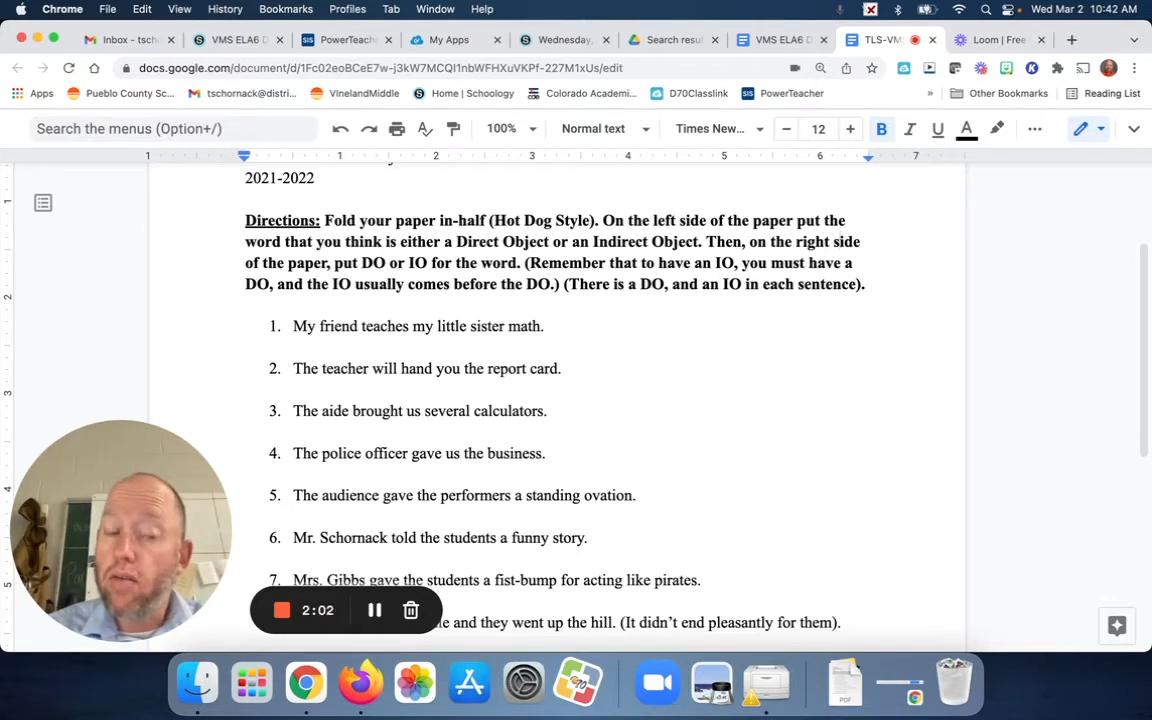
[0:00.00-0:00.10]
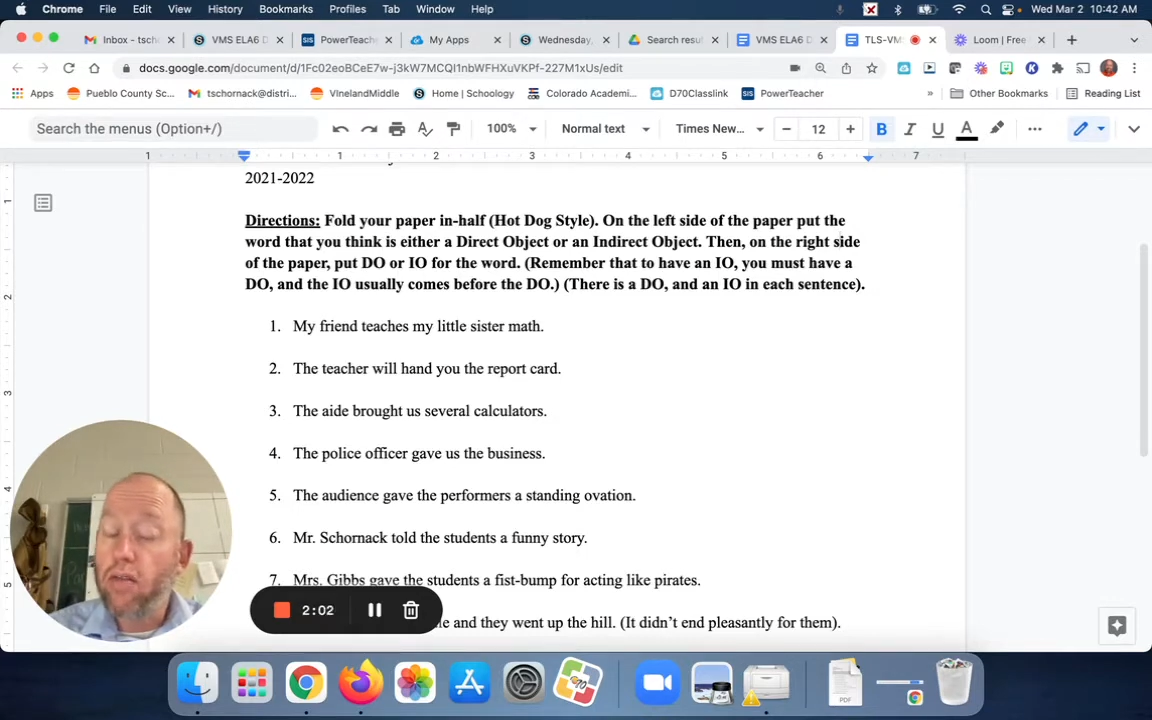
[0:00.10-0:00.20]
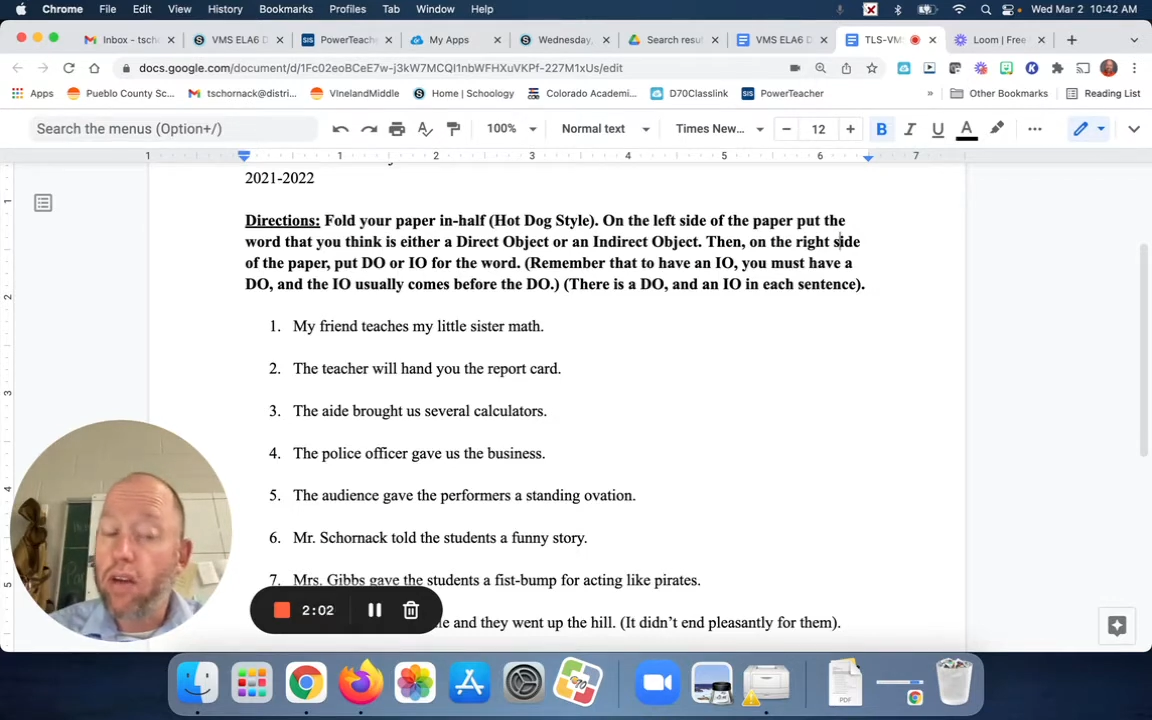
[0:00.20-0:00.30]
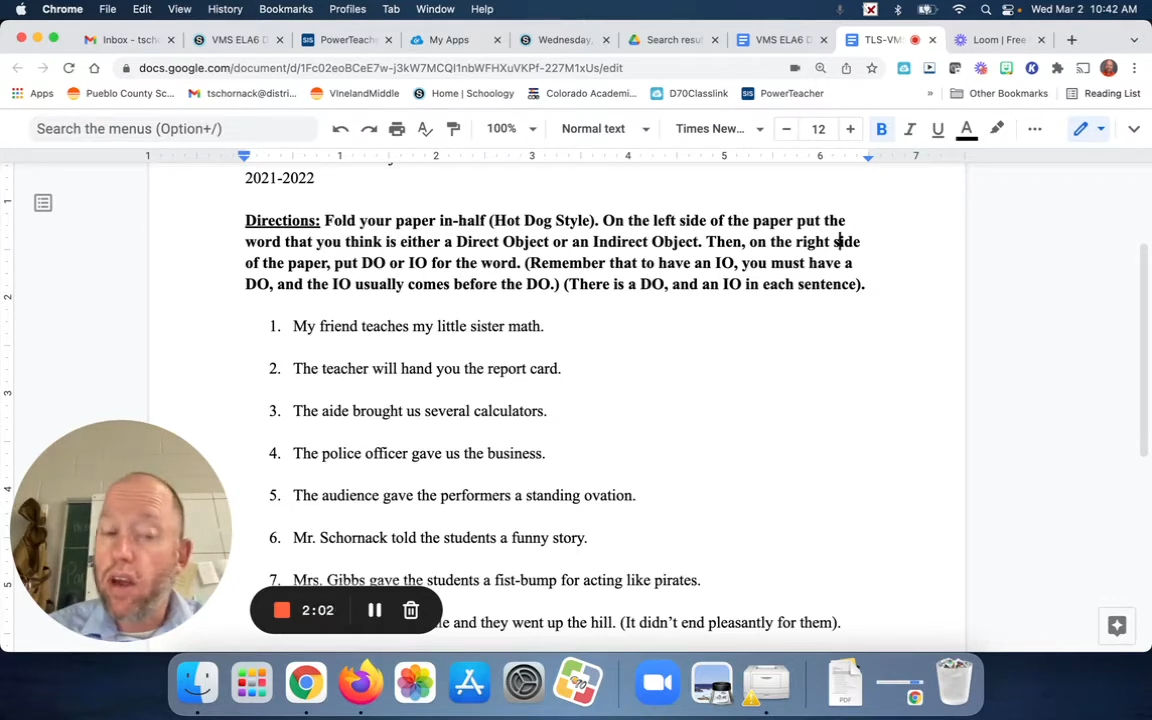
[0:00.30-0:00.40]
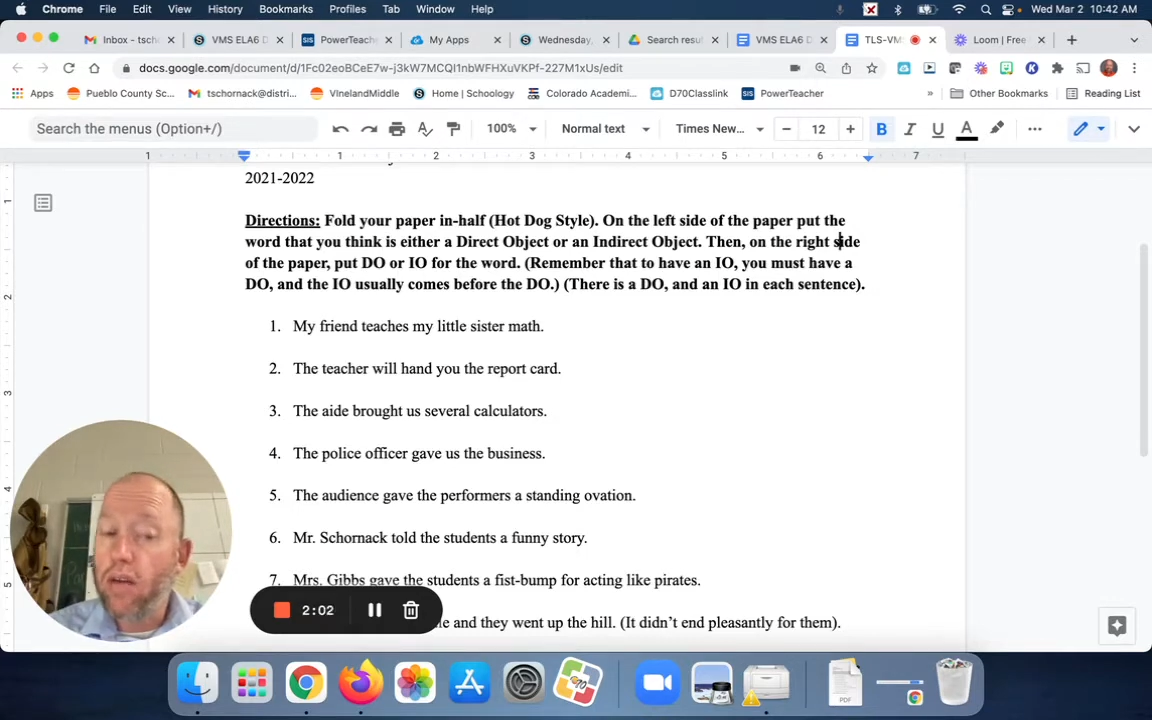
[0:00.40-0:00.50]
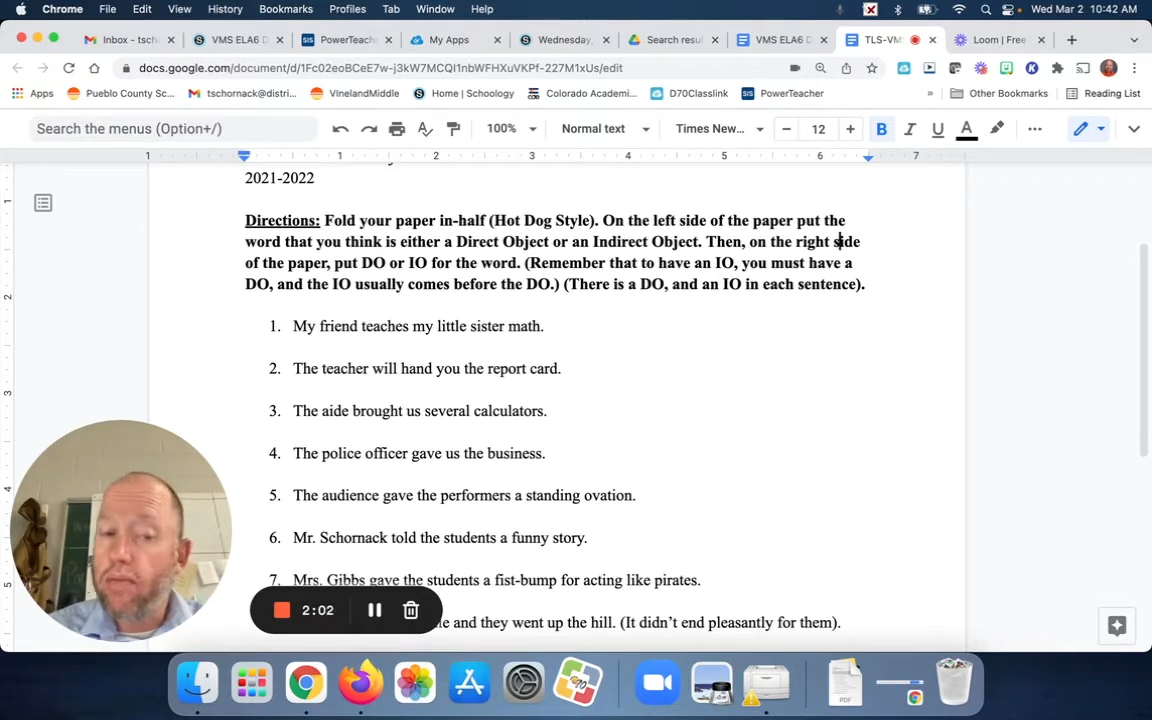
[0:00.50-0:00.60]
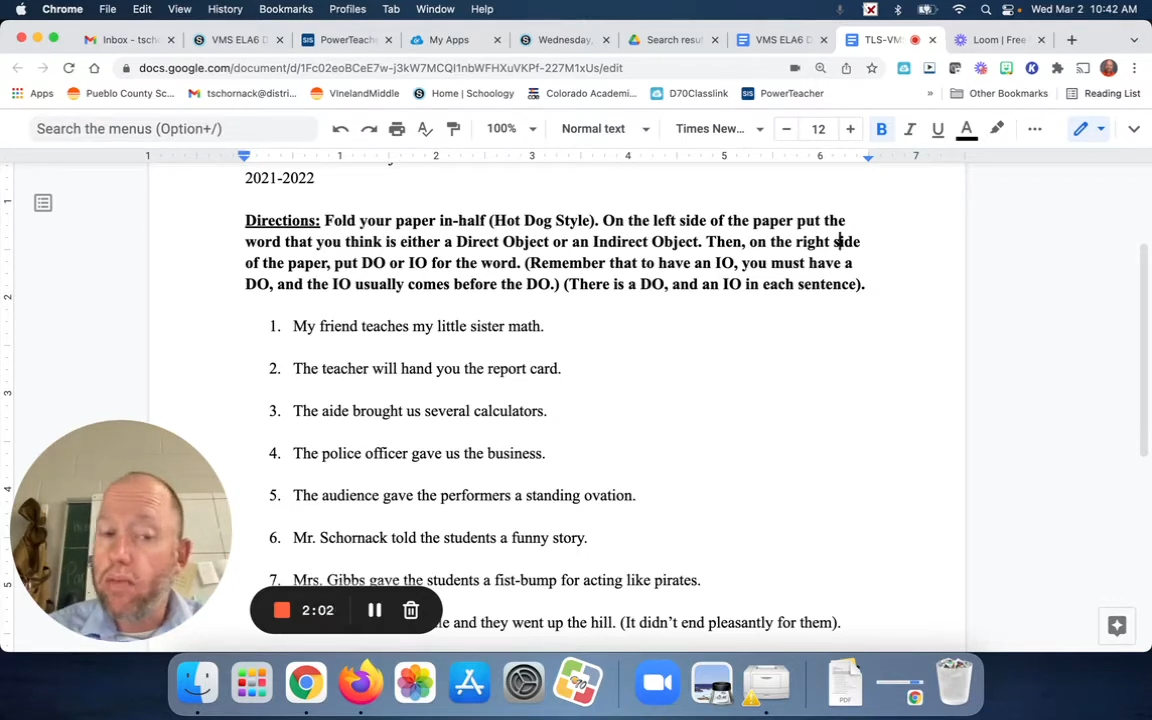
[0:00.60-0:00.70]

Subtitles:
usually comes